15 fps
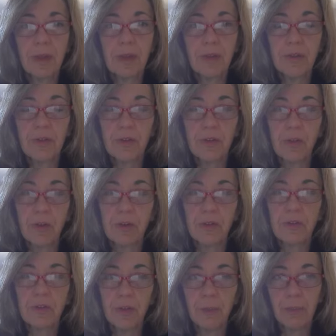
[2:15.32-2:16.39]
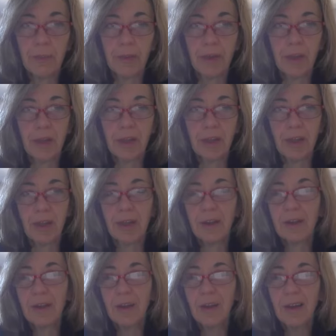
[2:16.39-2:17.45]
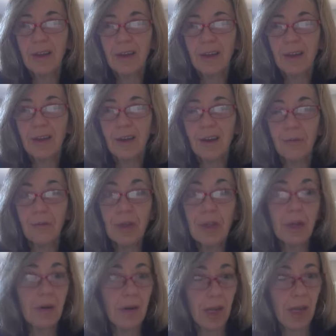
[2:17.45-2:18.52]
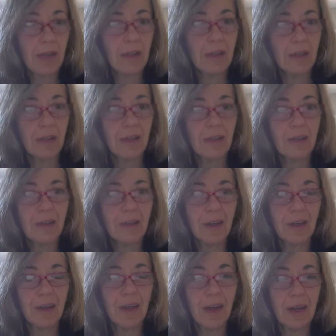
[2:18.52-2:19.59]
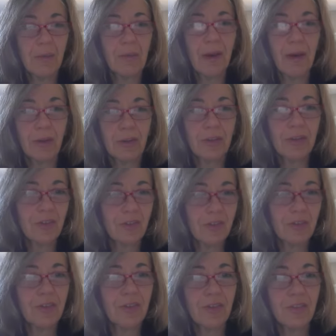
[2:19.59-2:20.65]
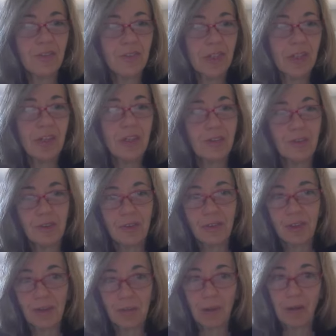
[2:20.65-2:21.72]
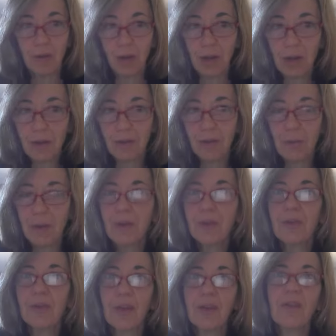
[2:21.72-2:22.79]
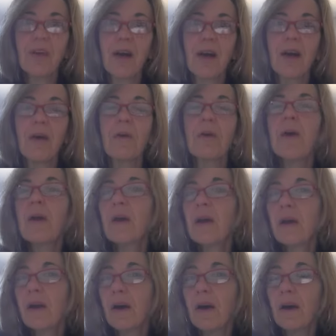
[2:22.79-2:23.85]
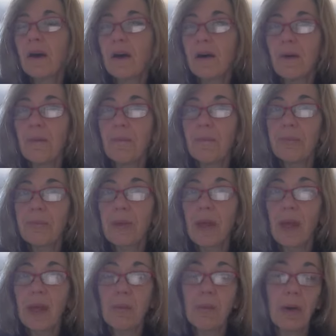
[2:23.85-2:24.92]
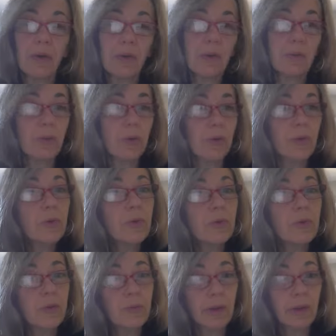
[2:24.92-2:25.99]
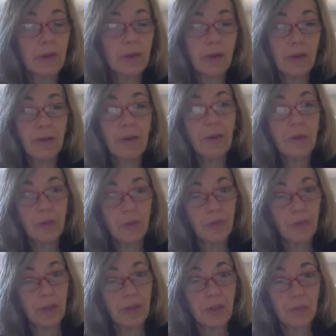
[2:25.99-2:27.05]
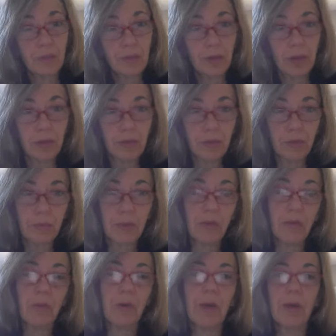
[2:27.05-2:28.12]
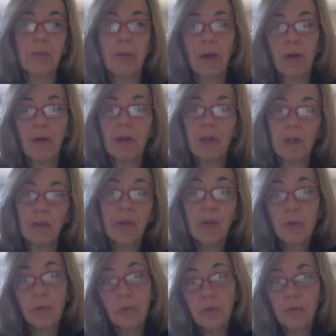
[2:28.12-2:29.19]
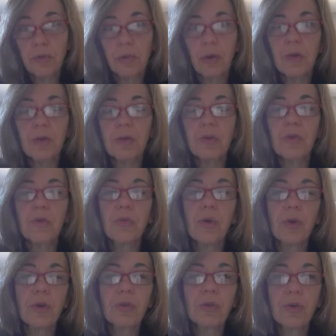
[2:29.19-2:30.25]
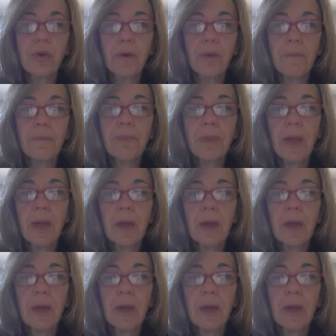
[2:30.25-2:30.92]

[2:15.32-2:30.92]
this is not something that we created. Antibiotic resistance genes have been around because that's how antibiotic-producing bacteria could defend themselves from their own antibiotics, and also from others, of course. So